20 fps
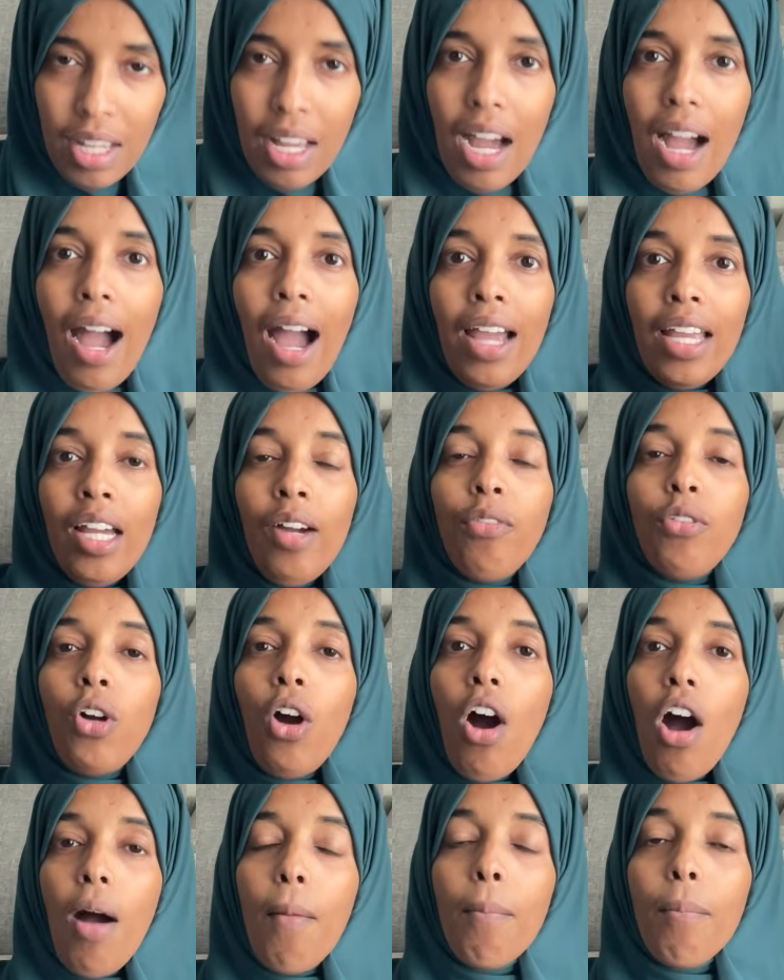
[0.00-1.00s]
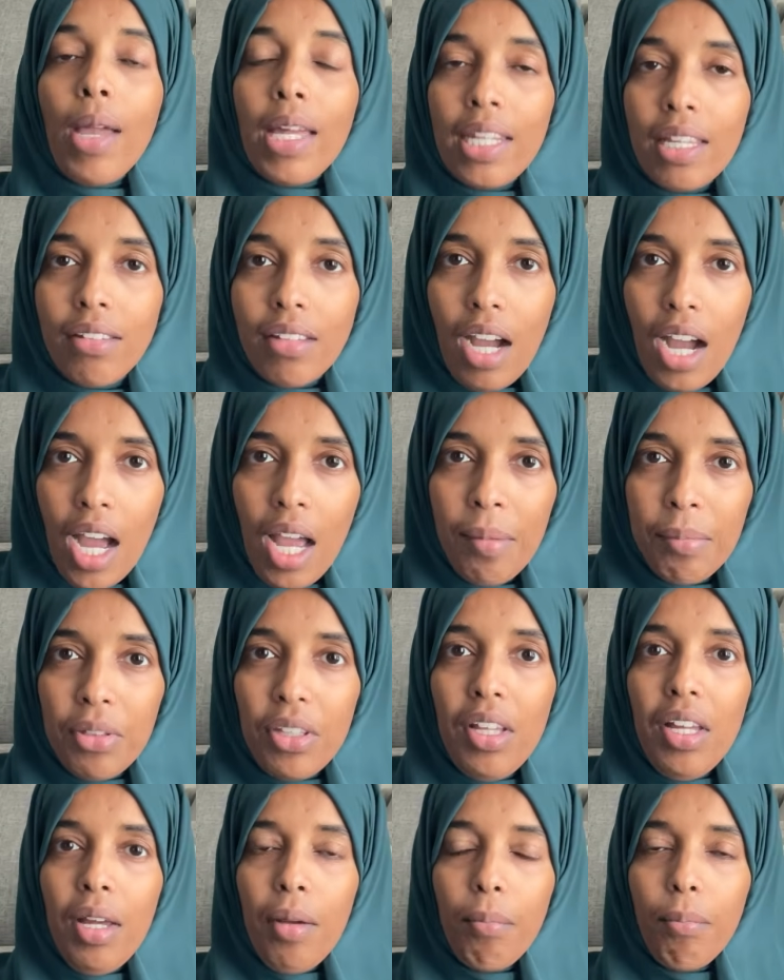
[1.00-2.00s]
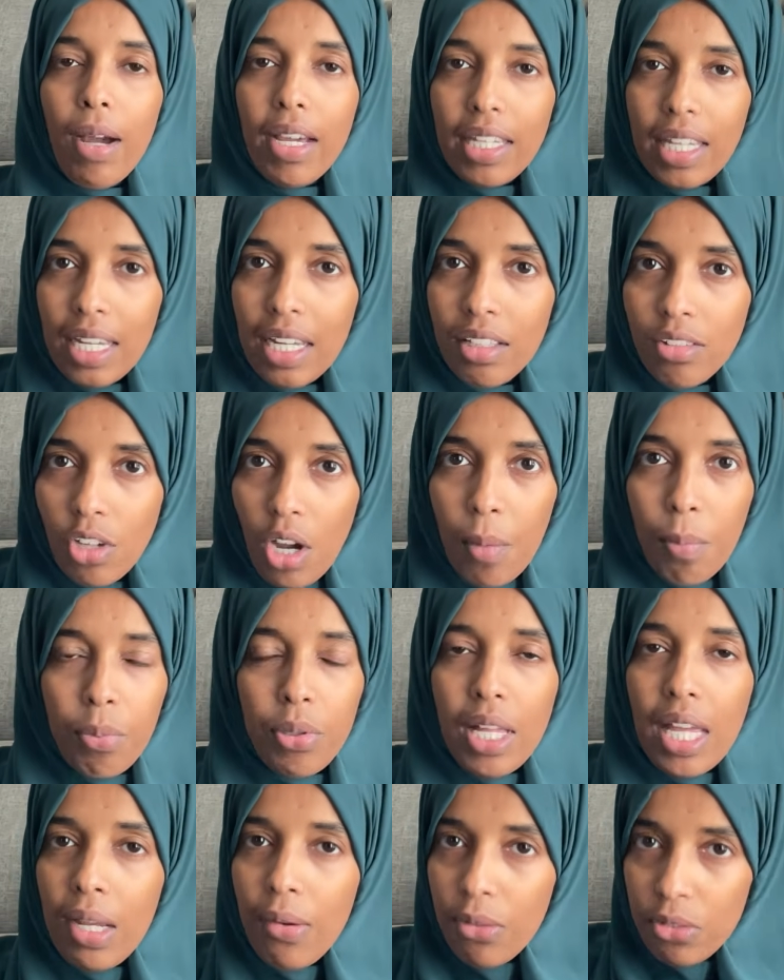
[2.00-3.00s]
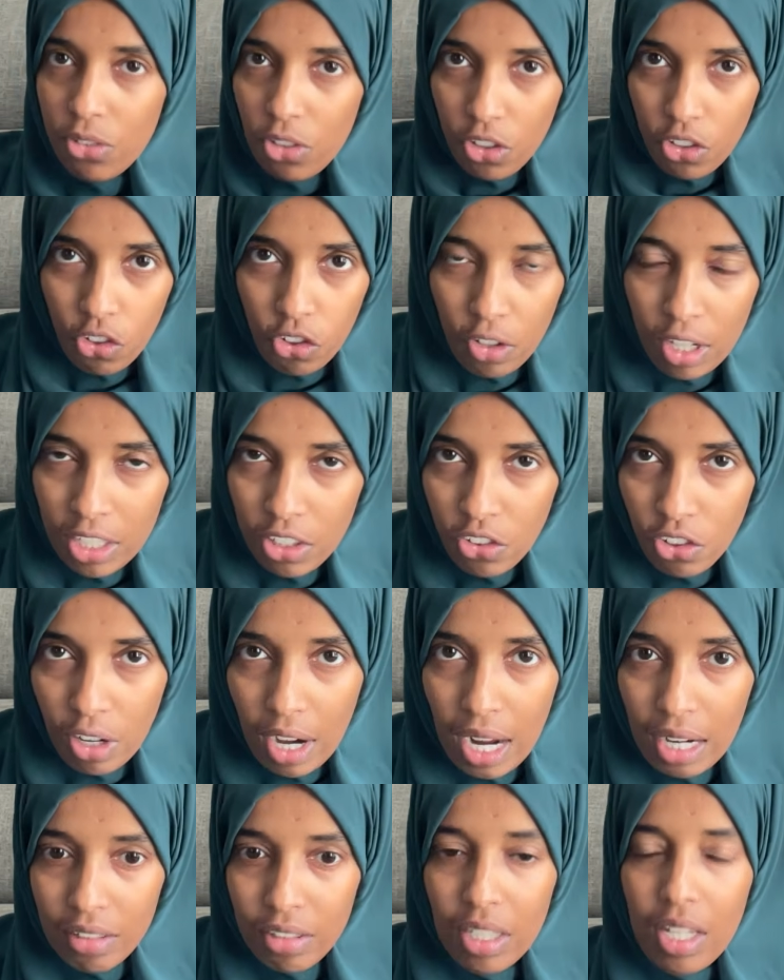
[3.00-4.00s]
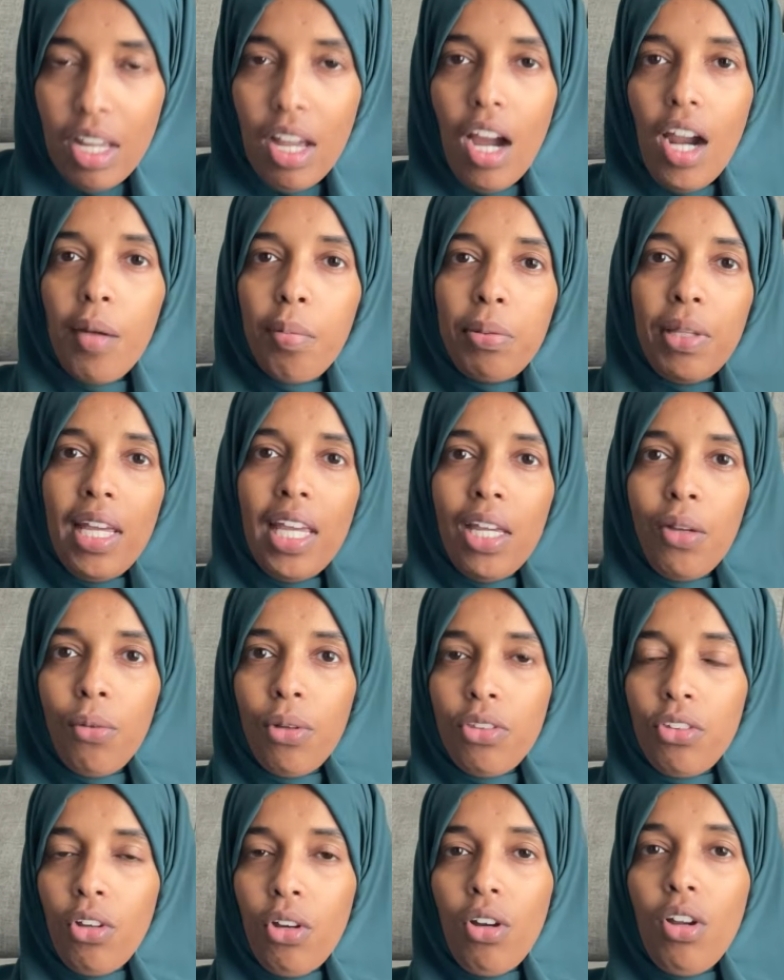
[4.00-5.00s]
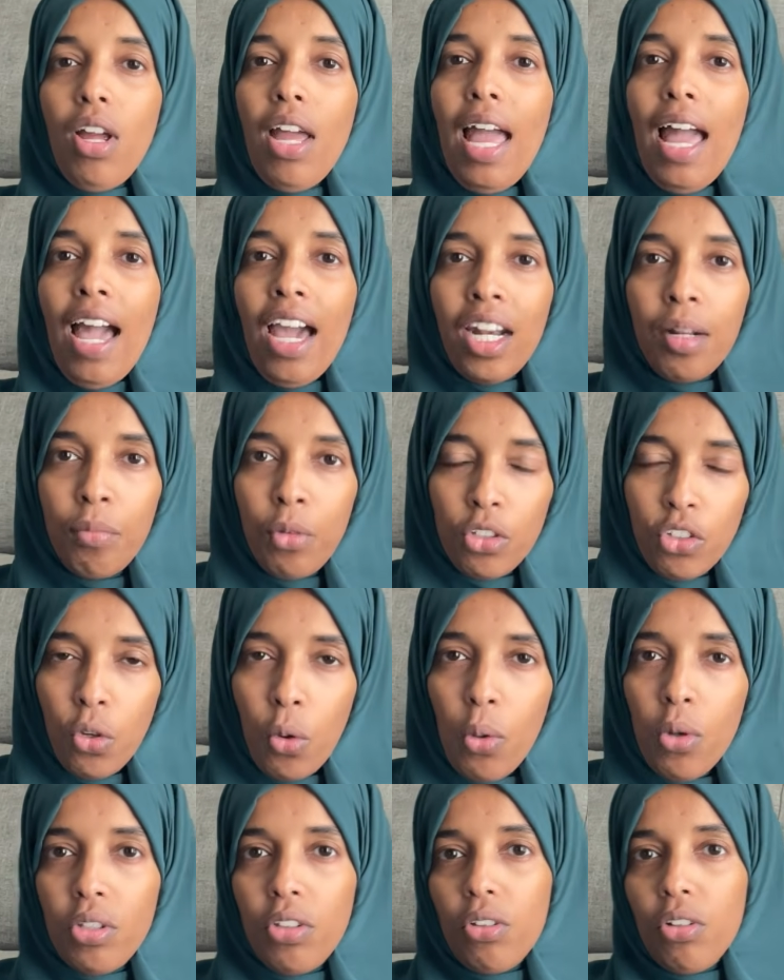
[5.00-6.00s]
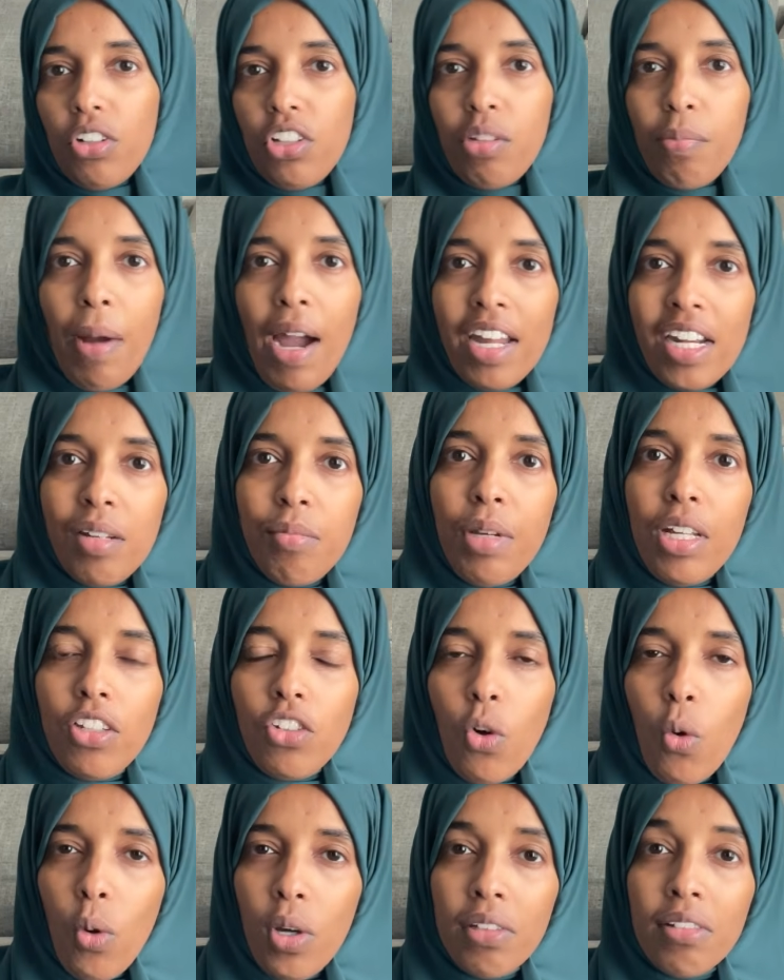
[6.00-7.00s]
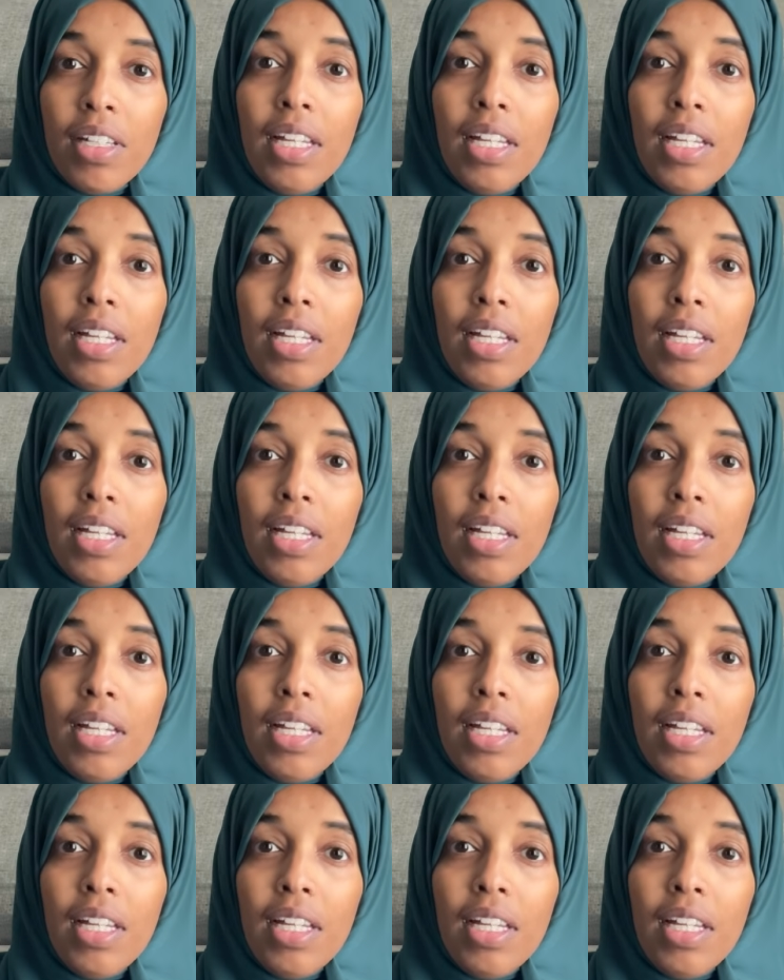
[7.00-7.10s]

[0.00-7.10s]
I have caught many times my kids are playing with their train tracks, are playing with their animal toys or their Spider-Man toys,